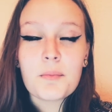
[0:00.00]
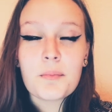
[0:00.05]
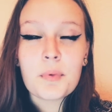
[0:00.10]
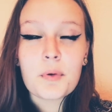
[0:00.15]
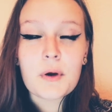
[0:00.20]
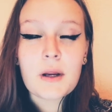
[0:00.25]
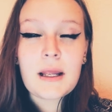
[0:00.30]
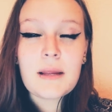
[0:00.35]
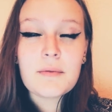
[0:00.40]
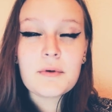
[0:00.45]

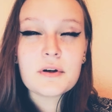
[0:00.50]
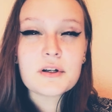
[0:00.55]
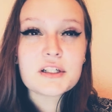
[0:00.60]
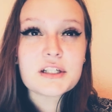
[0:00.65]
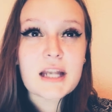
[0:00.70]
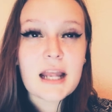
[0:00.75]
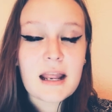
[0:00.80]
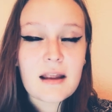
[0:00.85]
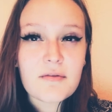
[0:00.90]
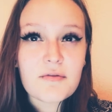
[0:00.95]
Pretty
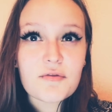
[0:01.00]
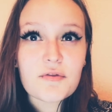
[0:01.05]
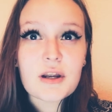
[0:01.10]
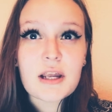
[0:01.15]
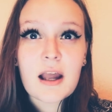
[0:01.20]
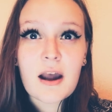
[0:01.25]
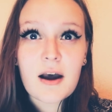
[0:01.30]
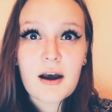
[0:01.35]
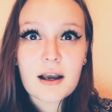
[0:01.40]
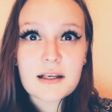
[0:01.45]
much every
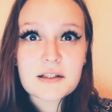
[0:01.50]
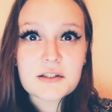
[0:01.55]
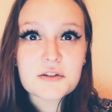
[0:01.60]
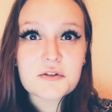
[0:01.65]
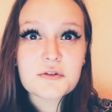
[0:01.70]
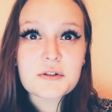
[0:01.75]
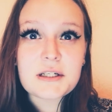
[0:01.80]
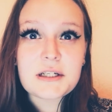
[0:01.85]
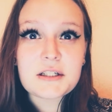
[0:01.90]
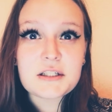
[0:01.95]
high
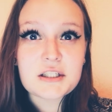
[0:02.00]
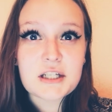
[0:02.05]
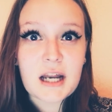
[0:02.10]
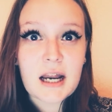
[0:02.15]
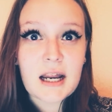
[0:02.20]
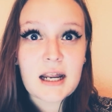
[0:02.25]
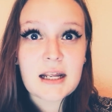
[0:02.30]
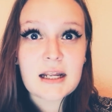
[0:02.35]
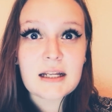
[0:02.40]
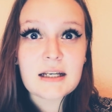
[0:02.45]
street
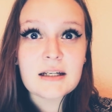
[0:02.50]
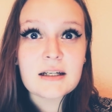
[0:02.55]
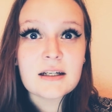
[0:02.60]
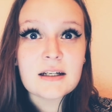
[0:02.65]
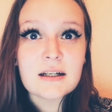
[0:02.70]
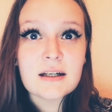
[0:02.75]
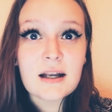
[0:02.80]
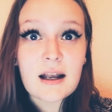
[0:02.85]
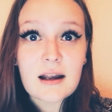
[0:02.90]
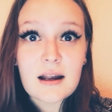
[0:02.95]
chain
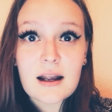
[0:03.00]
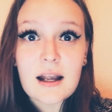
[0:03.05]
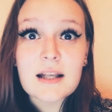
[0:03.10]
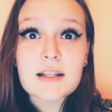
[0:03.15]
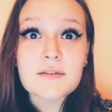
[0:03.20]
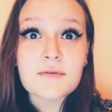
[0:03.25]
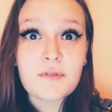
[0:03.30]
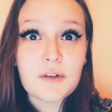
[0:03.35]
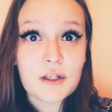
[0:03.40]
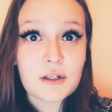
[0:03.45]

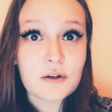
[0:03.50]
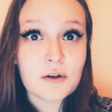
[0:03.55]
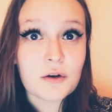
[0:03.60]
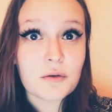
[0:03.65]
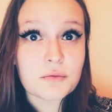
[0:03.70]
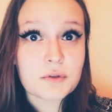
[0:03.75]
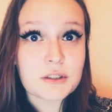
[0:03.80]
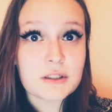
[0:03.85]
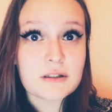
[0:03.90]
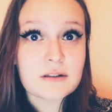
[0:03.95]
has vegan
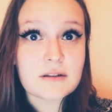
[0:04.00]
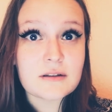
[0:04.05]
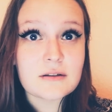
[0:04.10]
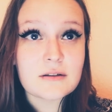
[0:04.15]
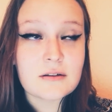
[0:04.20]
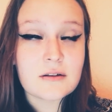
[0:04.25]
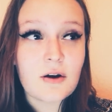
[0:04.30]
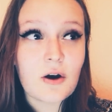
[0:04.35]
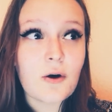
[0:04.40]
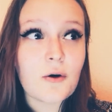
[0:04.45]
options.
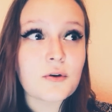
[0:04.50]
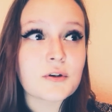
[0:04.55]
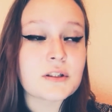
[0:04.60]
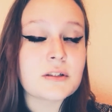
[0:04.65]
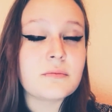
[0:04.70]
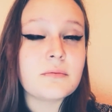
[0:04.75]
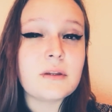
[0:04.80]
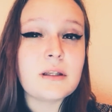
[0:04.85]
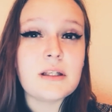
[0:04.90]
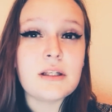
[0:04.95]
Or
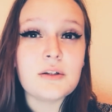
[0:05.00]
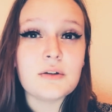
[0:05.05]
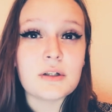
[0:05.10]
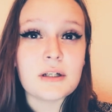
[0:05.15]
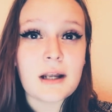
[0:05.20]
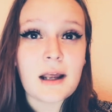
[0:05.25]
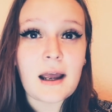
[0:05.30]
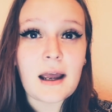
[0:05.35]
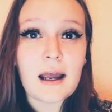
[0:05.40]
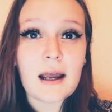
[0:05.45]
something you
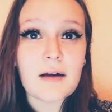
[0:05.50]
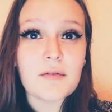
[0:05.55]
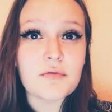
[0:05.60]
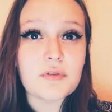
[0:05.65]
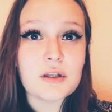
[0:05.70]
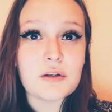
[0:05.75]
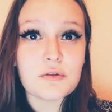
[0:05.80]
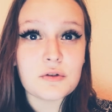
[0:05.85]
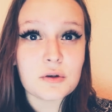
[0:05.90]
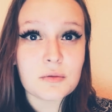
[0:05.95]
can have
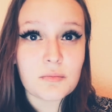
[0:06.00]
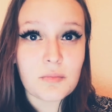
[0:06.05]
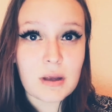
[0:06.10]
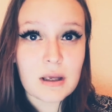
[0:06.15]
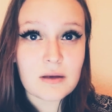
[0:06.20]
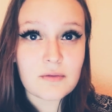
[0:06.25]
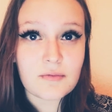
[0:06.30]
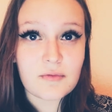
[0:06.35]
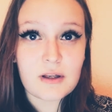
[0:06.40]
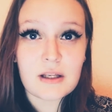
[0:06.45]
that you can
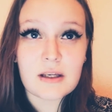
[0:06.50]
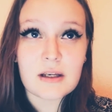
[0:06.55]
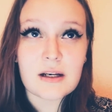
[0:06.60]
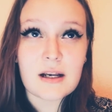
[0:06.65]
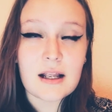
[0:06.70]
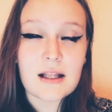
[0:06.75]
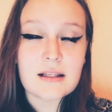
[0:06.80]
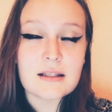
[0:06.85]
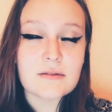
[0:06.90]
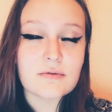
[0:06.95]
make vegan.
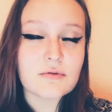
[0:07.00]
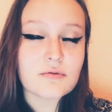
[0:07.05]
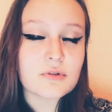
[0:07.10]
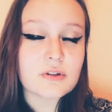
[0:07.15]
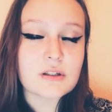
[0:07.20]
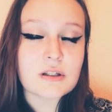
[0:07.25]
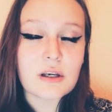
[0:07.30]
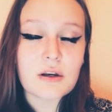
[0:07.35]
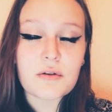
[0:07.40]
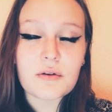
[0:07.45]
It's
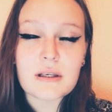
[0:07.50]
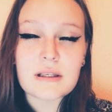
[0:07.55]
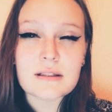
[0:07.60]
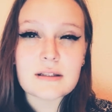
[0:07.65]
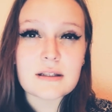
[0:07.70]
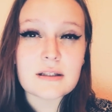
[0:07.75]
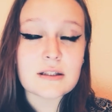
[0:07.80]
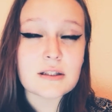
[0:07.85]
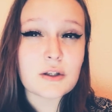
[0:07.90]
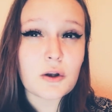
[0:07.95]
so
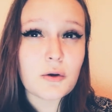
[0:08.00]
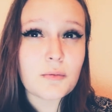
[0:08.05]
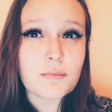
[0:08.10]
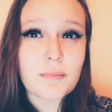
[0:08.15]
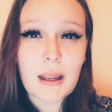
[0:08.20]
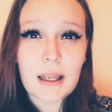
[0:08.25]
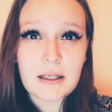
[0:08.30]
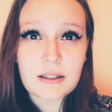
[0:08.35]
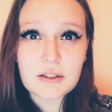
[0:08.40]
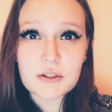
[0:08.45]
easy. It's so
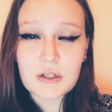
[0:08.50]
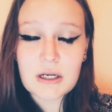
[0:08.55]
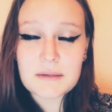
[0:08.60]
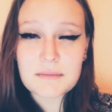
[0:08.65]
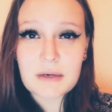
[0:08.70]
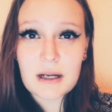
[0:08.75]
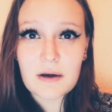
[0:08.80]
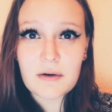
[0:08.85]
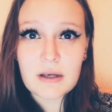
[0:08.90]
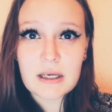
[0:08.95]

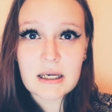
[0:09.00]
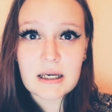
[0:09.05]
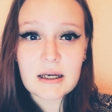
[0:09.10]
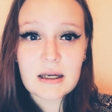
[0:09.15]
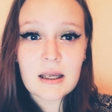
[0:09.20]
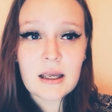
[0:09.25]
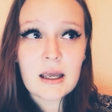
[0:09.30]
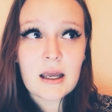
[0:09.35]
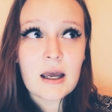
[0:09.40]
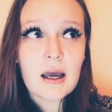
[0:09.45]
mainstream now here.
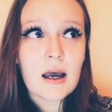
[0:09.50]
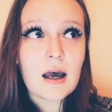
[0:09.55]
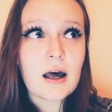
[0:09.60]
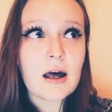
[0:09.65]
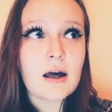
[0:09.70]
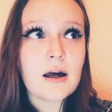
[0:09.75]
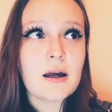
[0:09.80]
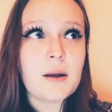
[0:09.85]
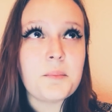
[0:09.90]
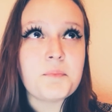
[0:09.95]

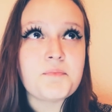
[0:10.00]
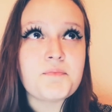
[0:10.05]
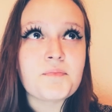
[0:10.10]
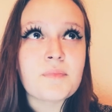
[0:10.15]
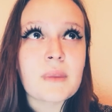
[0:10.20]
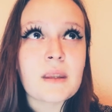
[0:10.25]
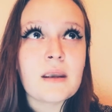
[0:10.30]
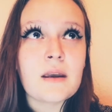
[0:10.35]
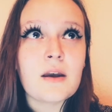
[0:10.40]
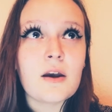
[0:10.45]

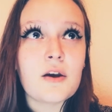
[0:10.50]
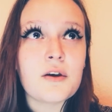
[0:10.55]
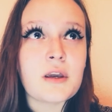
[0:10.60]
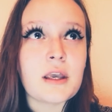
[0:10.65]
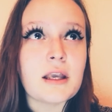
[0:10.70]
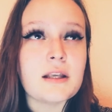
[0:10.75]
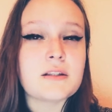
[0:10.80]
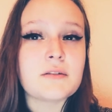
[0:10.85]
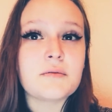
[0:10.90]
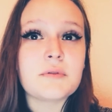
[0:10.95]

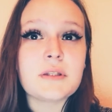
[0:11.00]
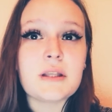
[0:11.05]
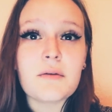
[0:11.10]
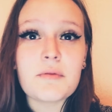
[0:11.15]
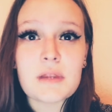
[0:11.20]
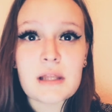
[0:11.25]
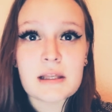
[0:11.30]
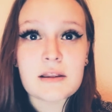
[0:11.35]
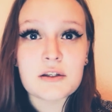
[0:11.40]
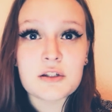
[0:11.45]
Okay, so we'll start
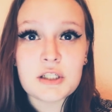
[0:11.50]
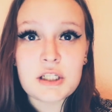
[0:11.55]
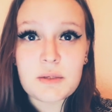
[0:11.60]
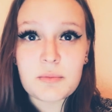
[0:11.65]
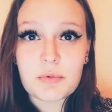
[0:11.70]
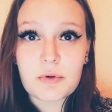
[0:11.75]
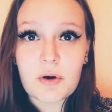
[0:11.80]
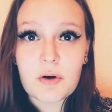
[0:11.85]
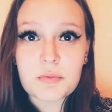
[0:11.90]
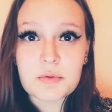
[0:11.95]
with like the
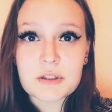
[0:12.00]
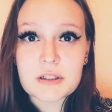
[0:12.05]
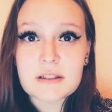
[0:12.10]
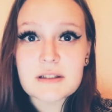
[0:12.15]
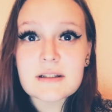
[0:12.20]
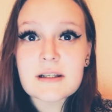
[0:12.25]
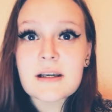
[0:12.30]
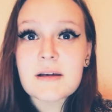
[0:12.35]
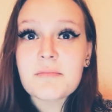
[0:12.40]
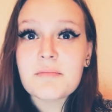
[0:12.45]
cheaper
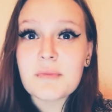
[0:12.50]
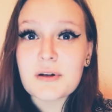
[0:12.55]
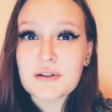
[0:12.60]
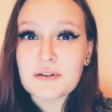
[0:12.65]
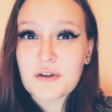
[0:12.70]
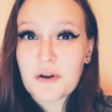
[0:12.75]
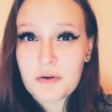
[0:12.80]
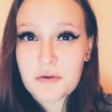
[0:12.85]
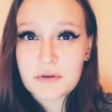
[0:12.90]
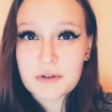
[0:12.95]
options.
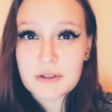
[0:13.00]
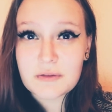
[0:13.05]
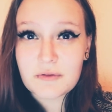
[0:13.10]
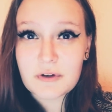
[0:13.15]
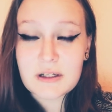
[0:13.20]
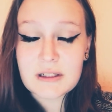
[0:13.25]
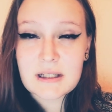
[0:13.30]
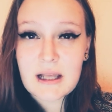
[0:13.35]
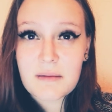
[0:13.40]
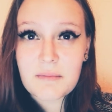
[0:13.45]
McDonald's, for
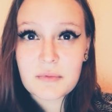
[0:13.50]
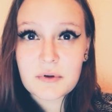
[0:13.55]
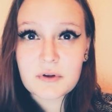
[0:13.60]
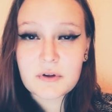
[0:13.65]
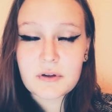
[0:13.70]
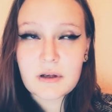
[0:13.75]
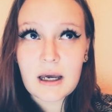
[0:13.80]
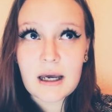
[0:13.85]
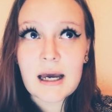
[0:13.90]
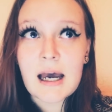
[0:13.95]

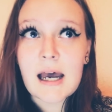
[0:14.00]
example.